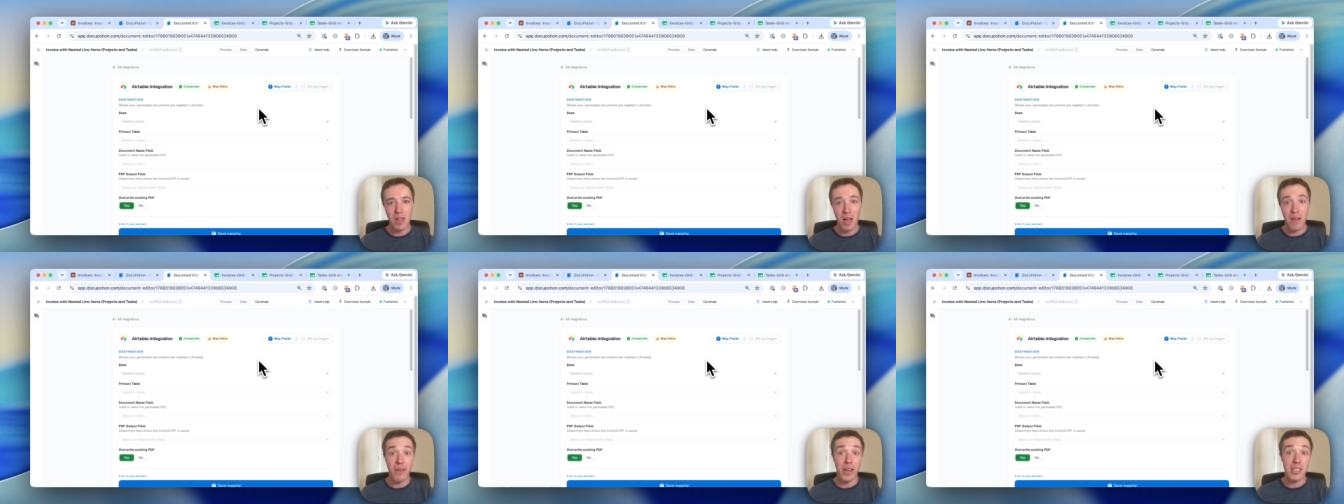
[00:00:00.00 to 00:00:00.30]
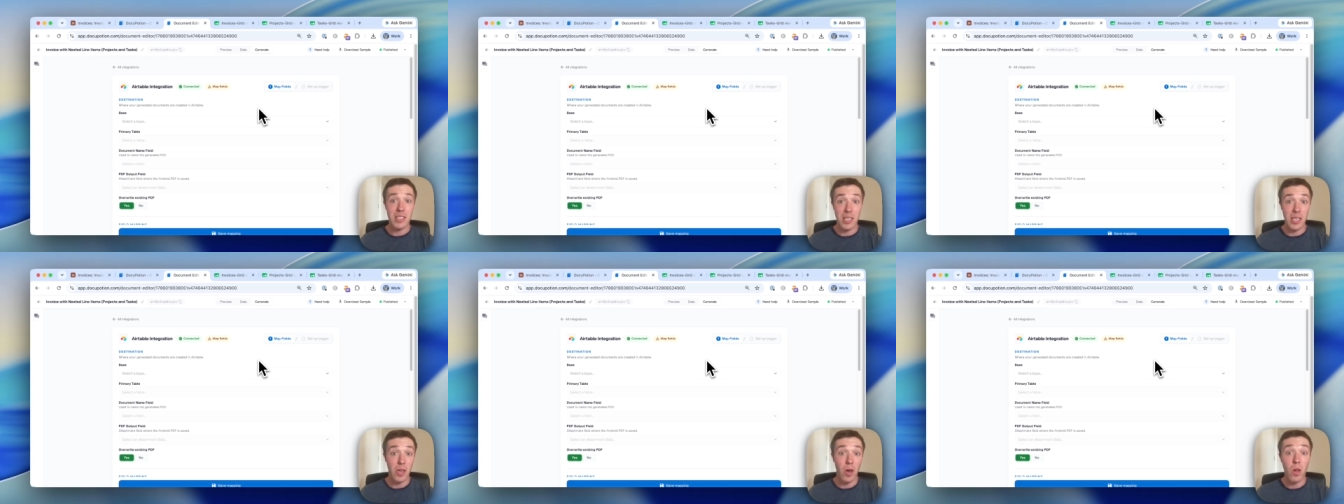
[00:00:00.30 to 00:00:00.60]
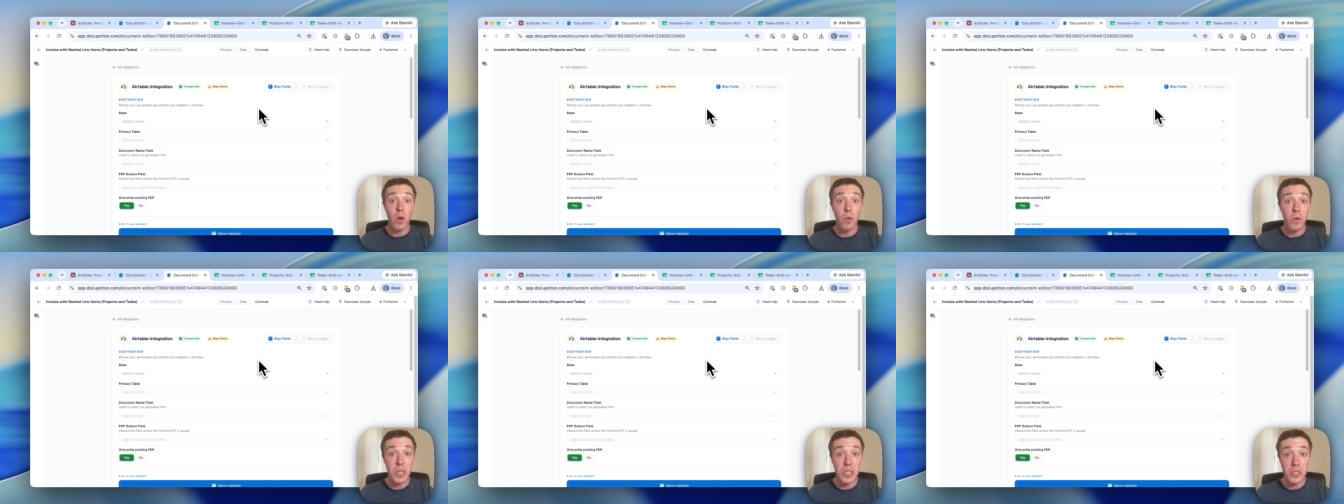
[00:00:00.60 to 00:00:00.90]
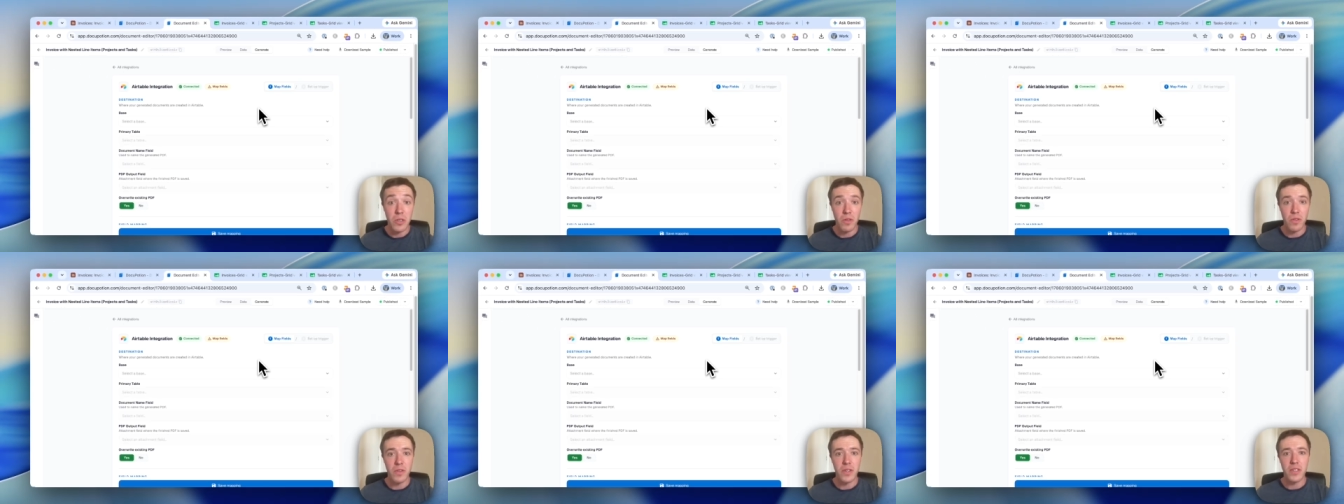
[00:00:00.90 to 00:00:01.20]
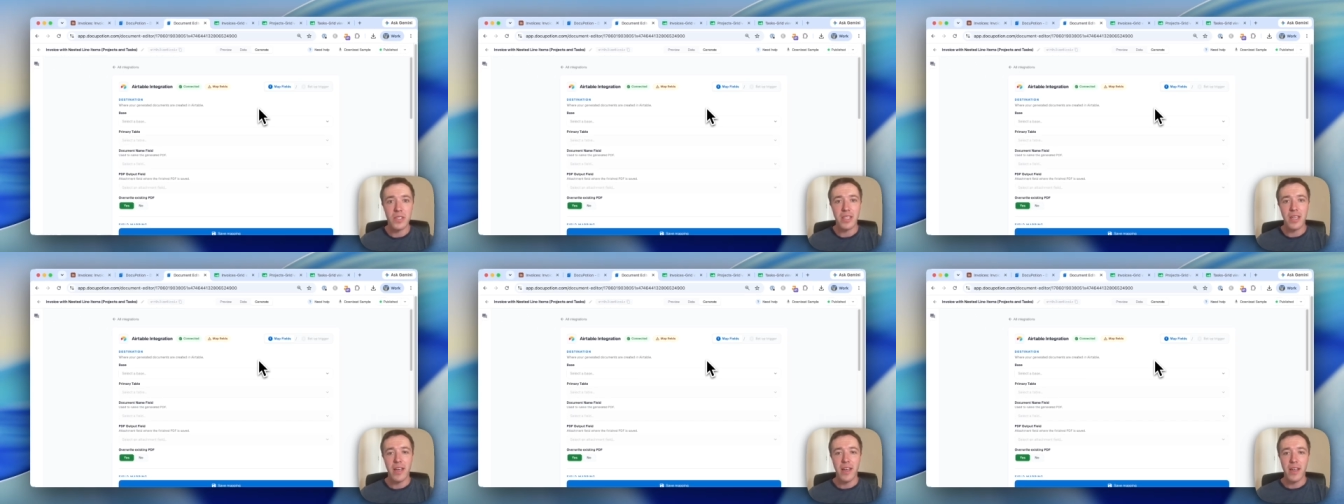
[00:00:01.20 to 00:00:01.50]
I've actually already done
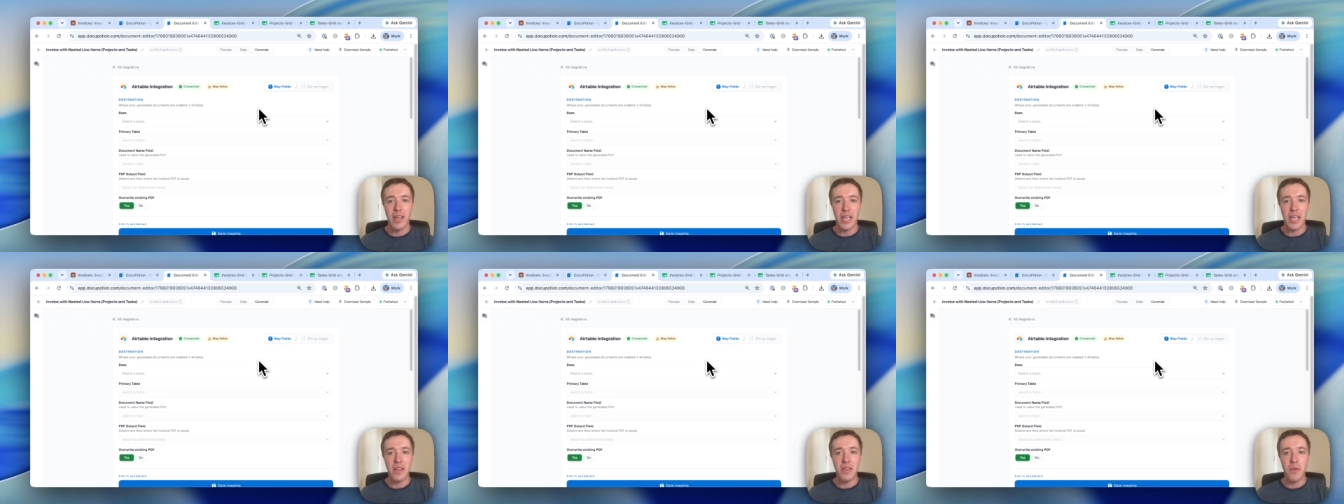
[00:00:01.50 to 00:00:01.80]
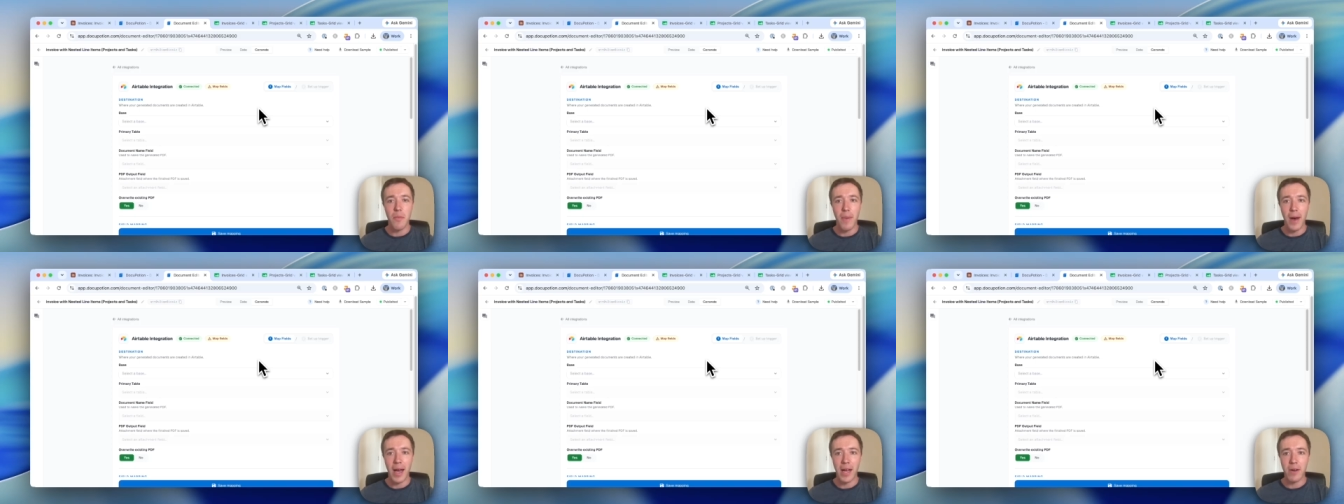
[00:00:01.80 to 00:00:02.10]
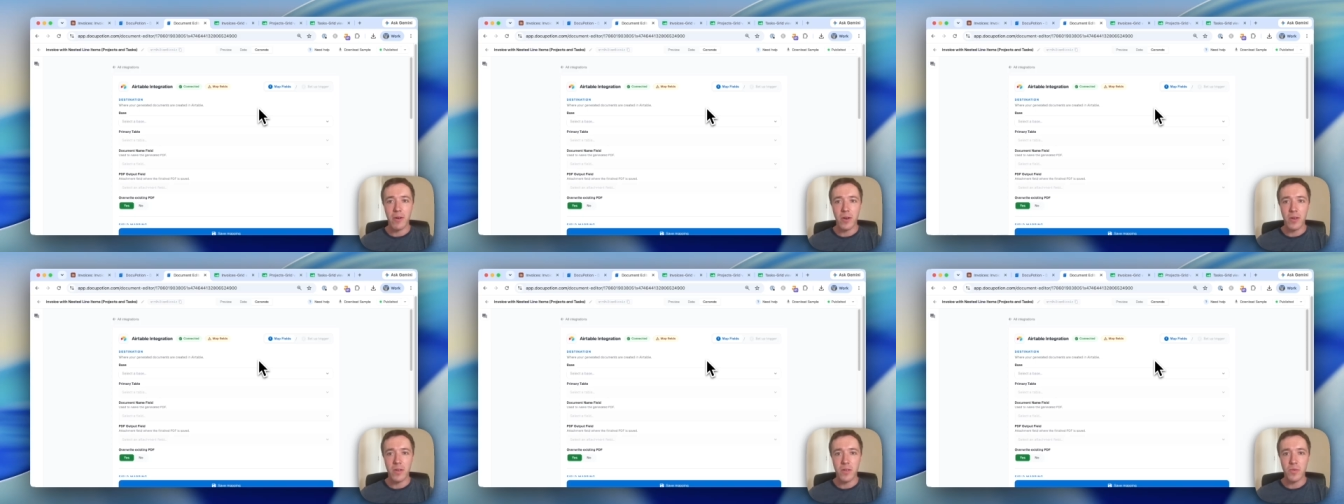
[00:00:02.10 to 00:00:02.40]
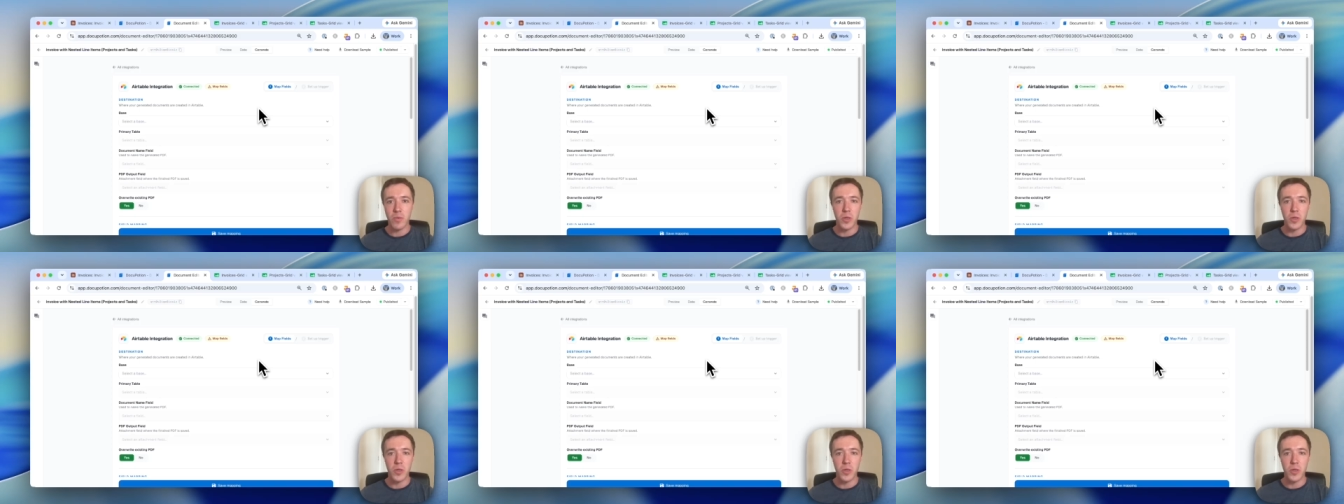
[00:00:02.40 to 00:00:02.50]
this in the background,